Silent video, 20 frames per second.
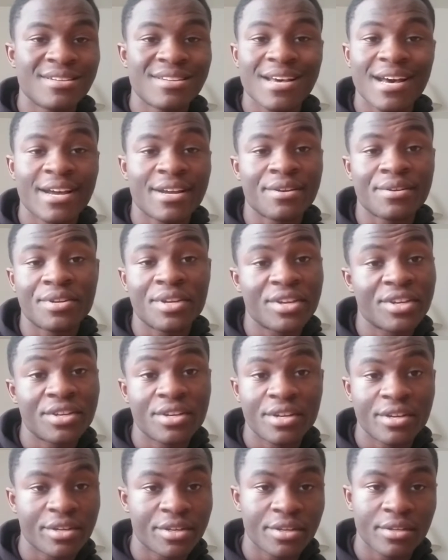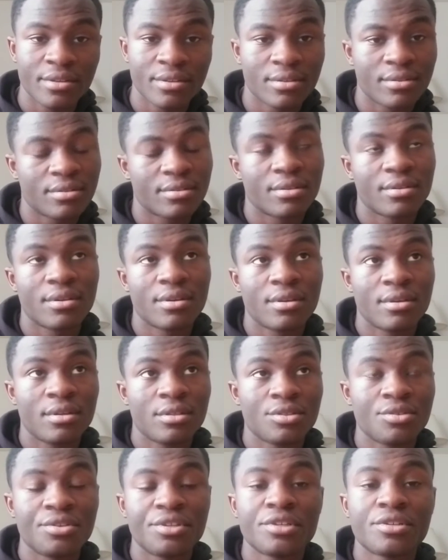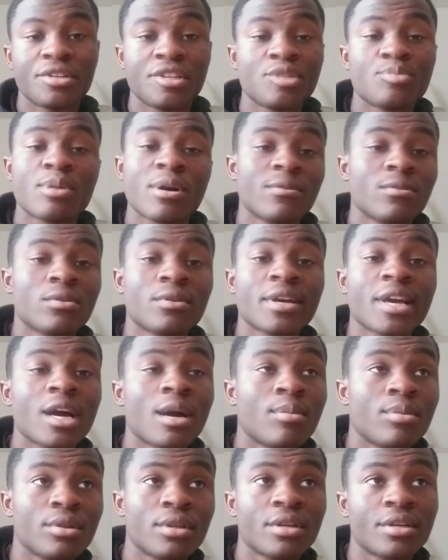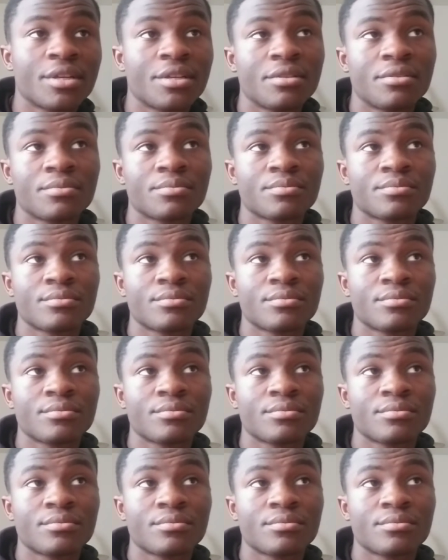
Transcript: entire dictionary to increase my vocabulary.